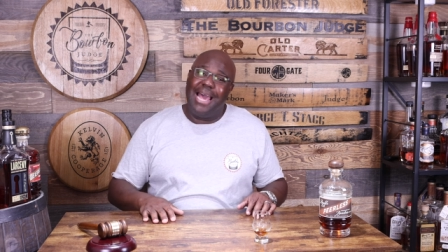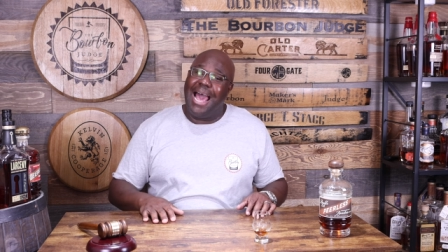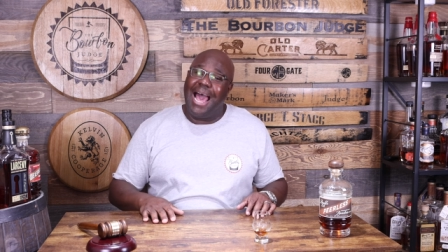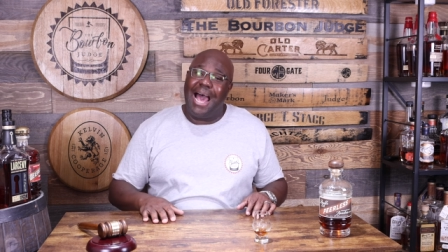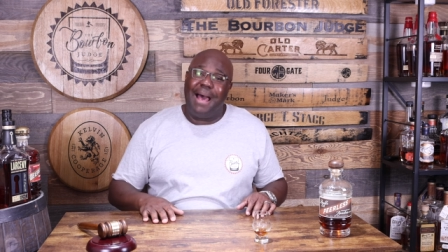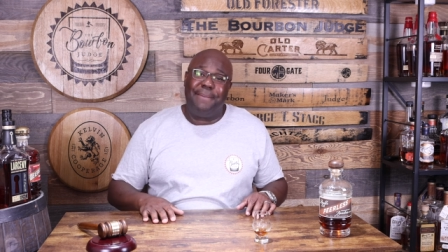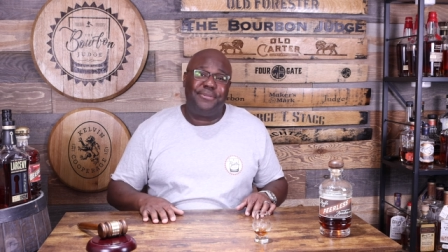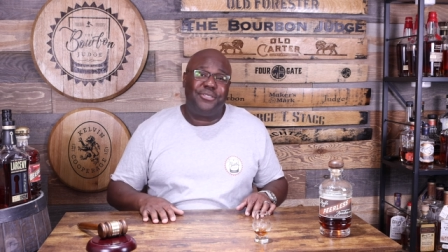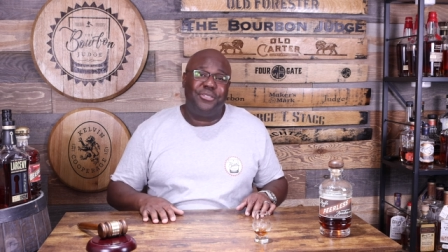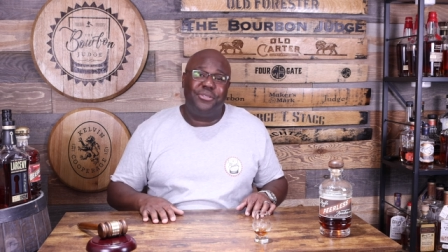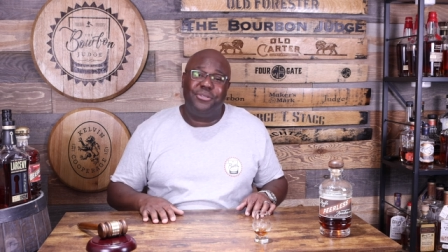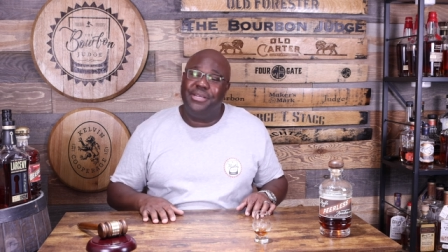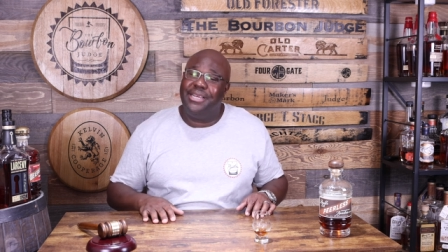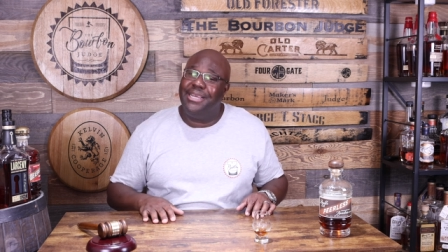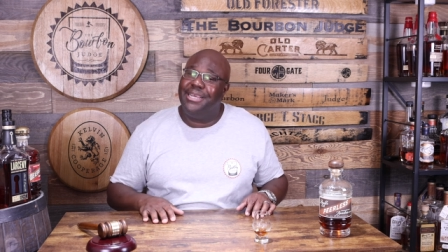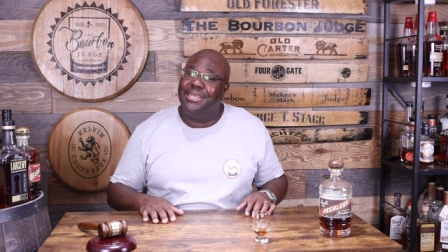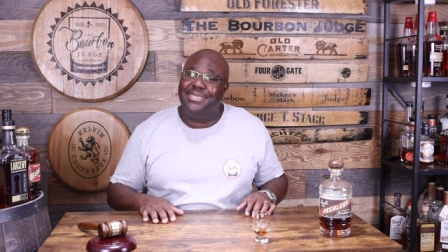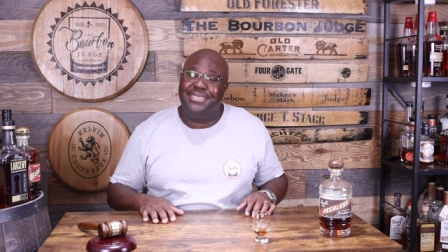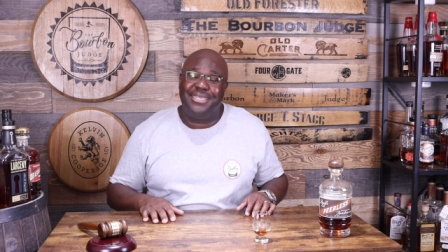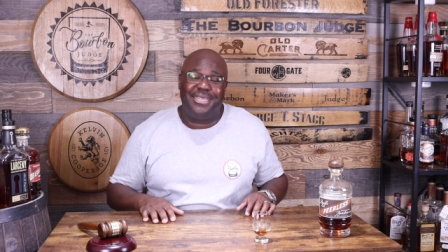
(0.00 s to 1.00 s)

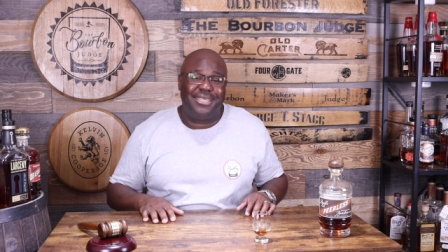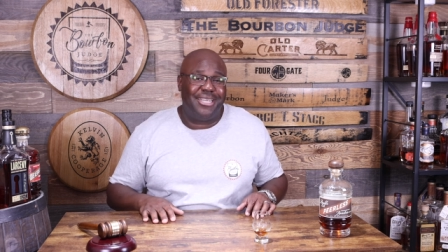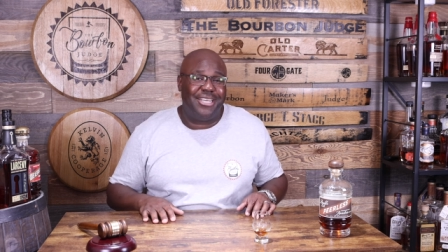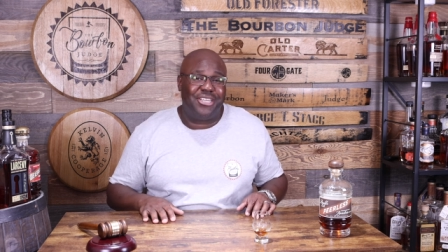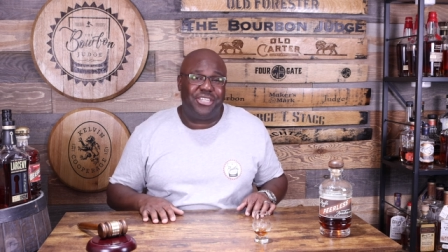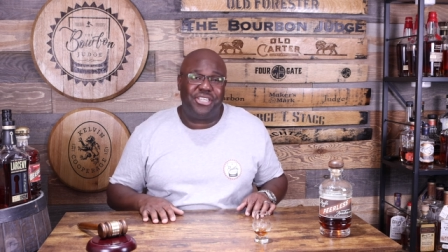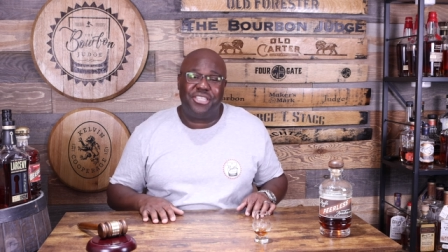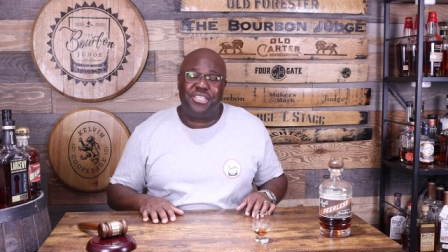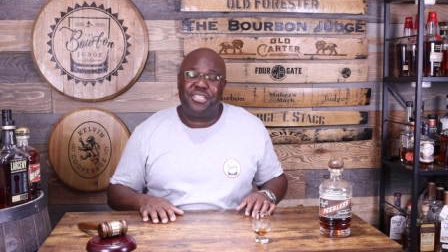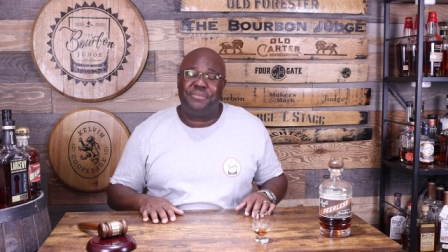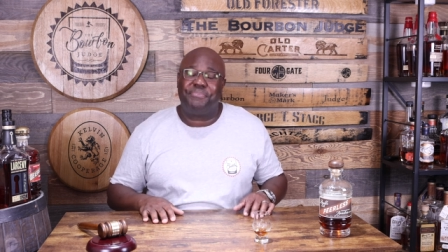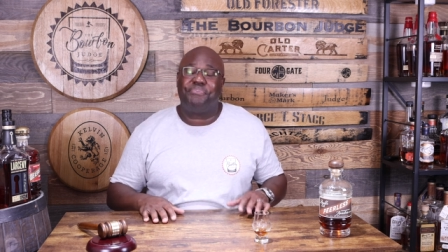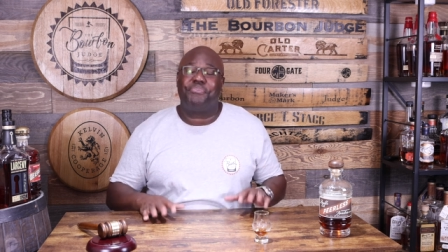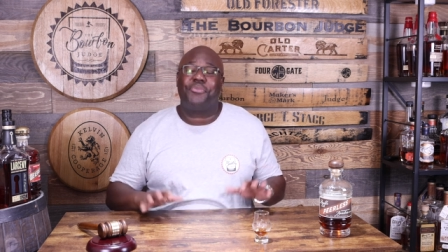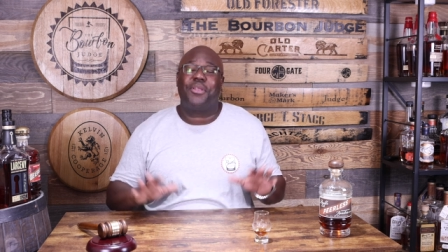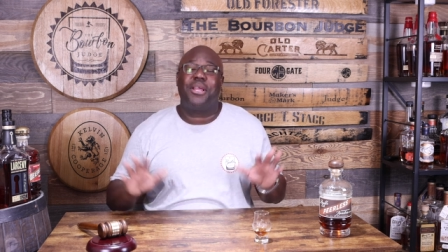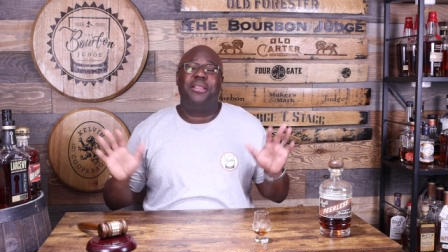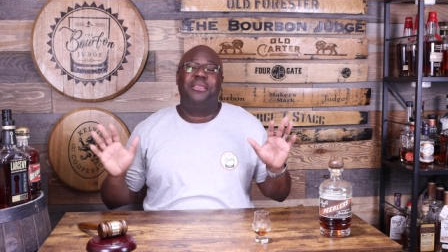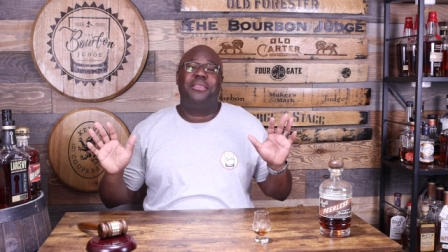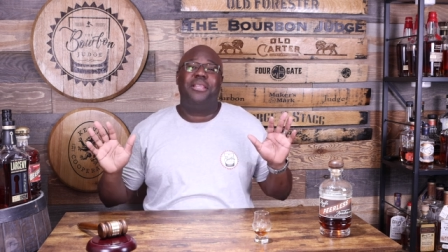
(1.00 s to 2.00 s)
absolutely delicious.
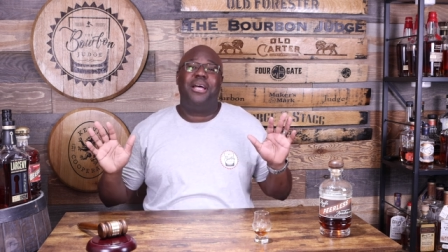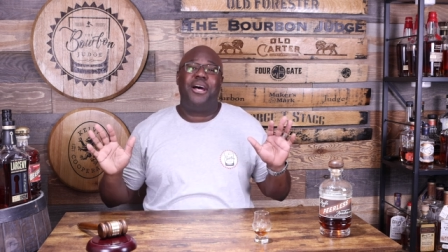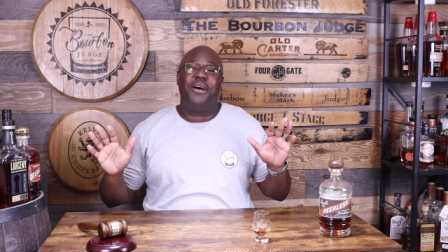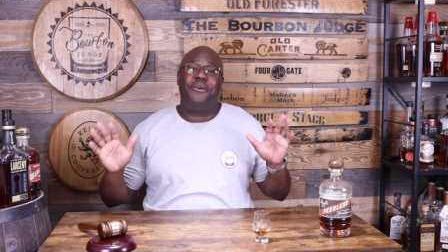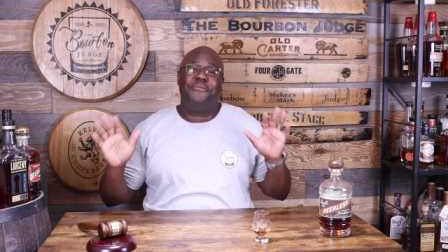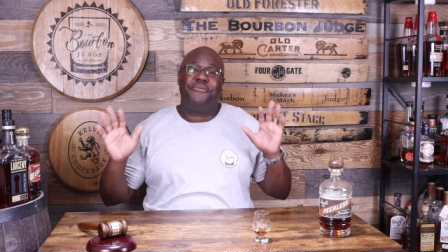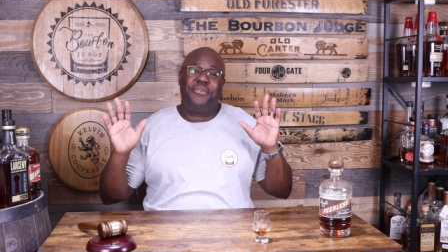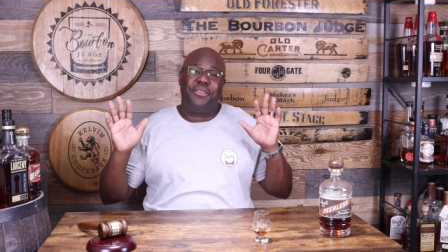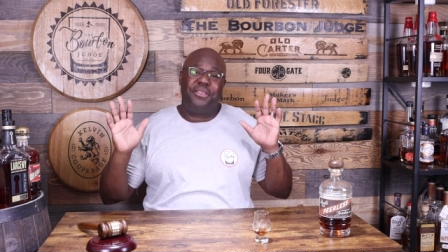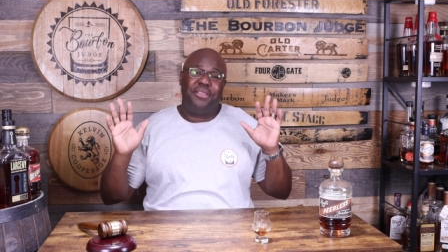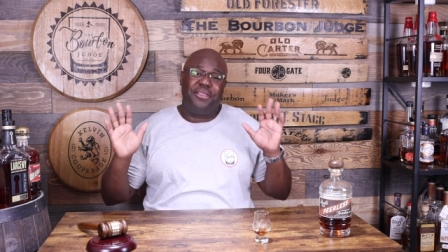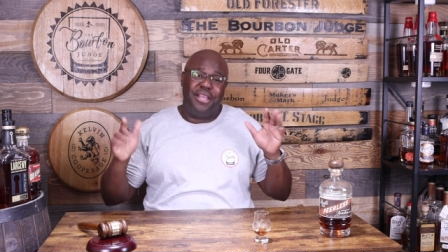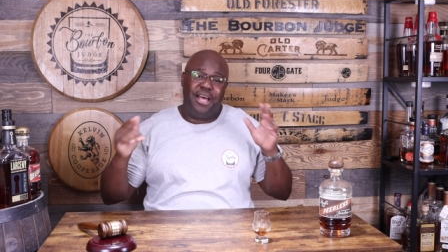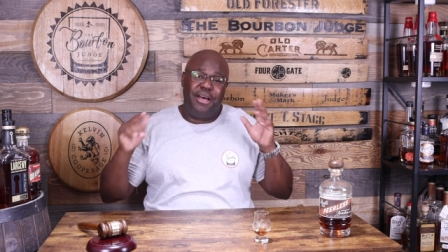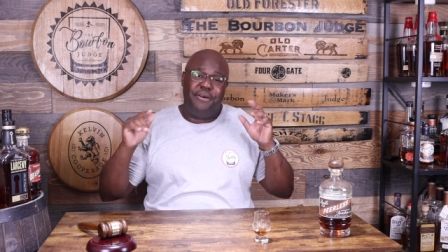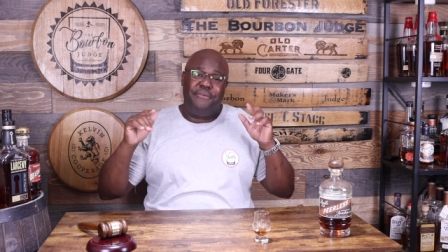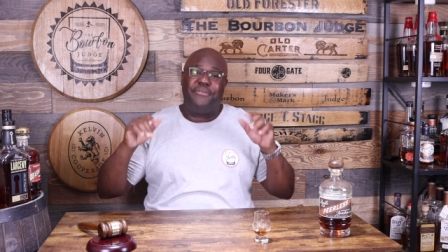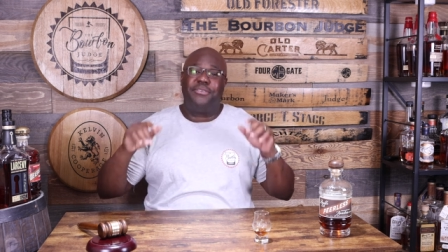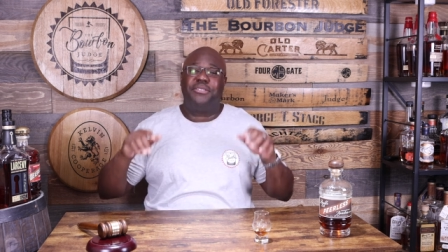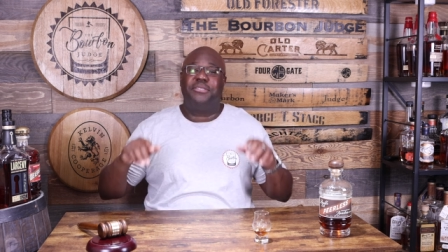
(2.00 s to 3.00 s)
Love,
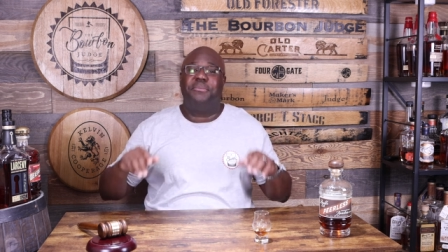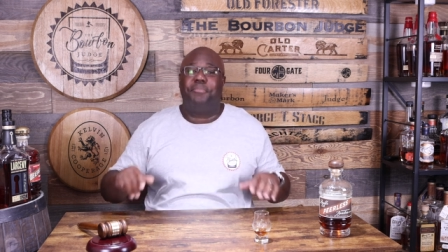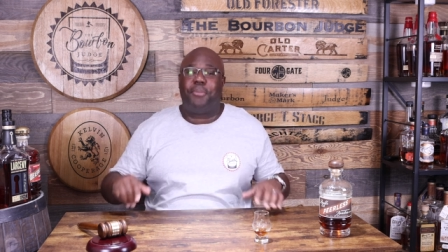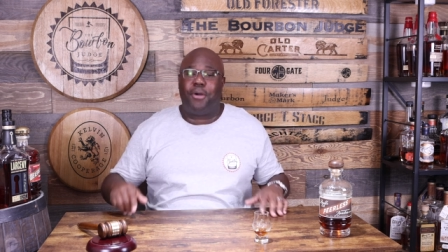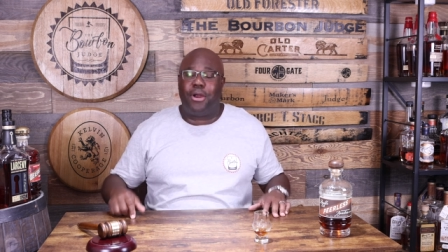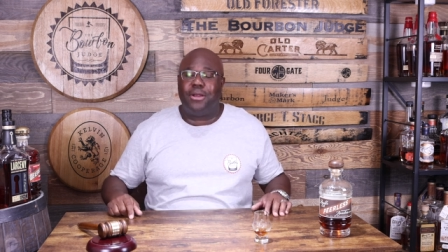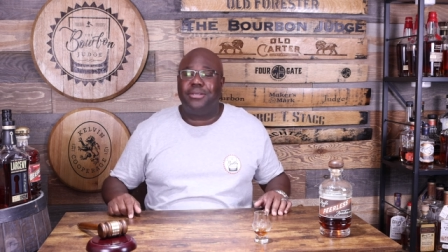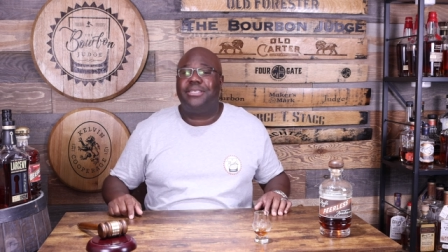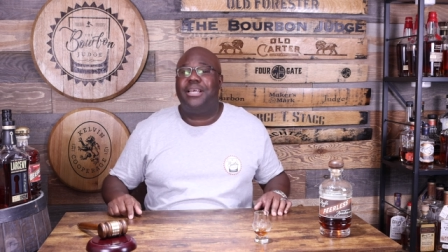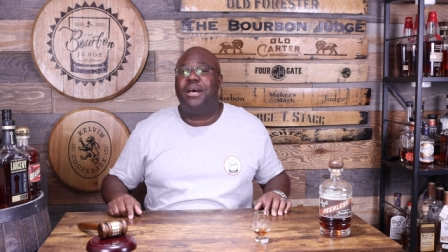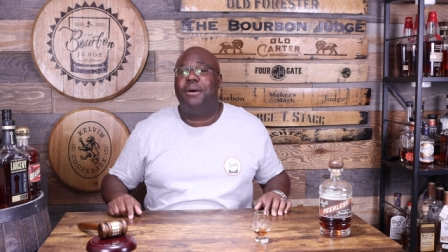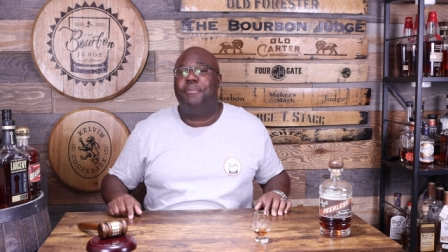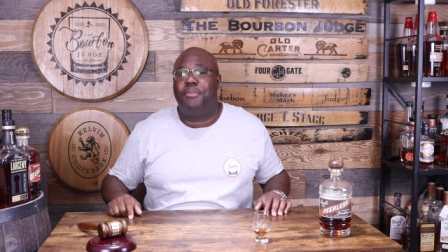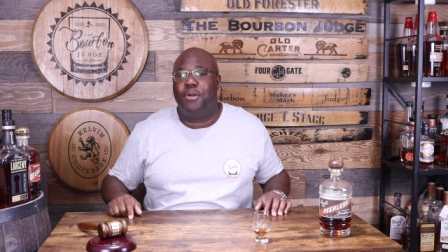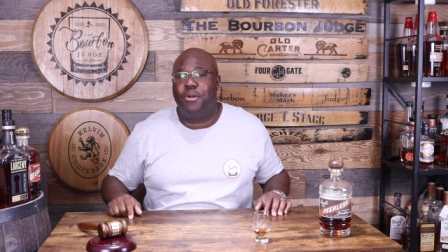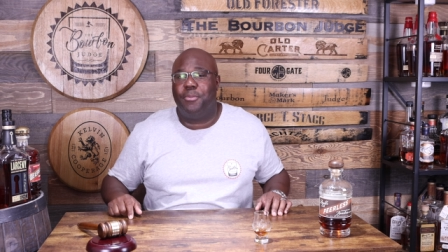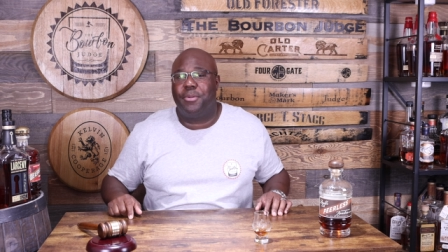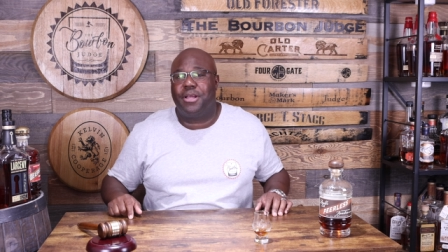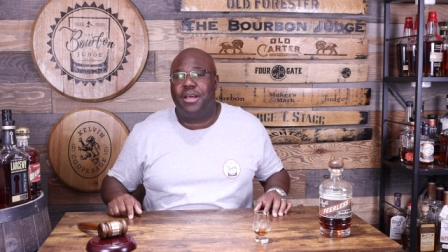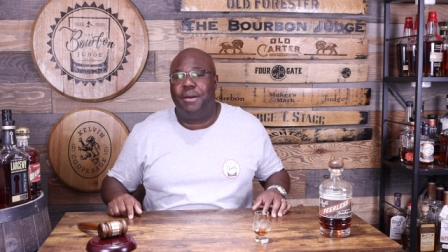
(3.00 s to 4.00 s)
love some Bardstown
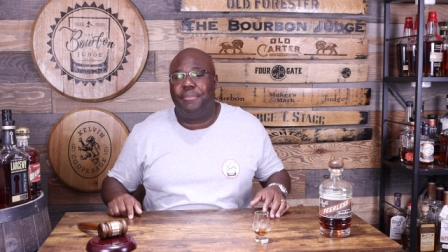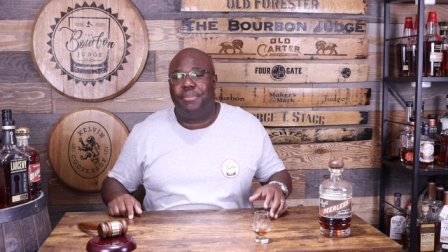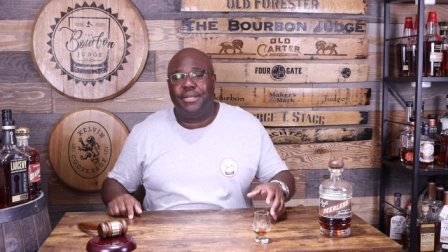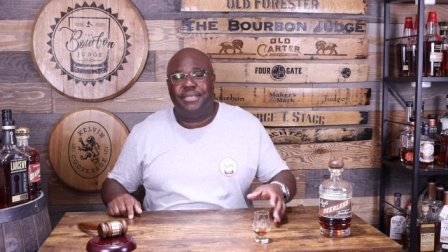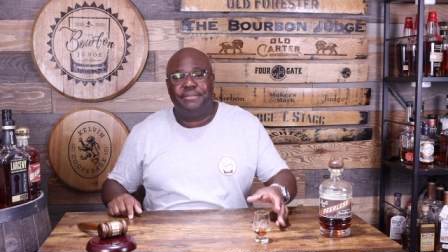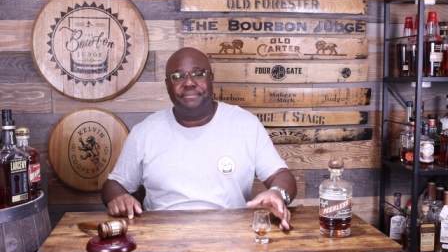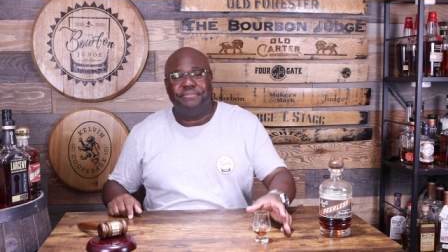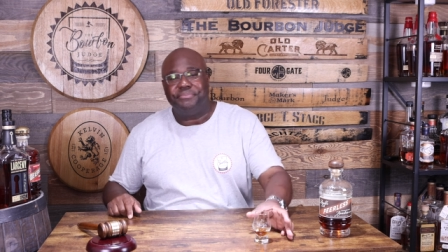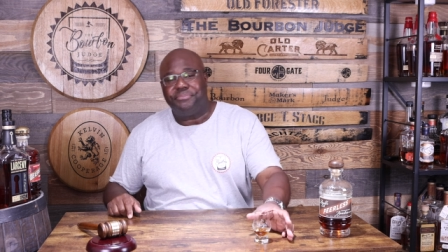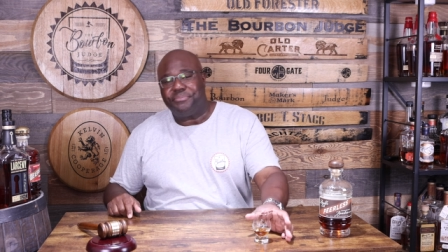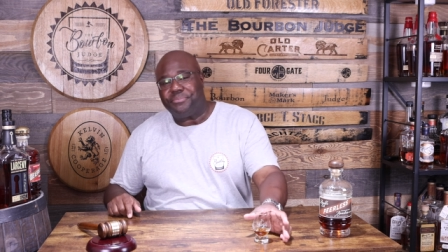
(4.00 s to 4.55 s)
Bourbon Company.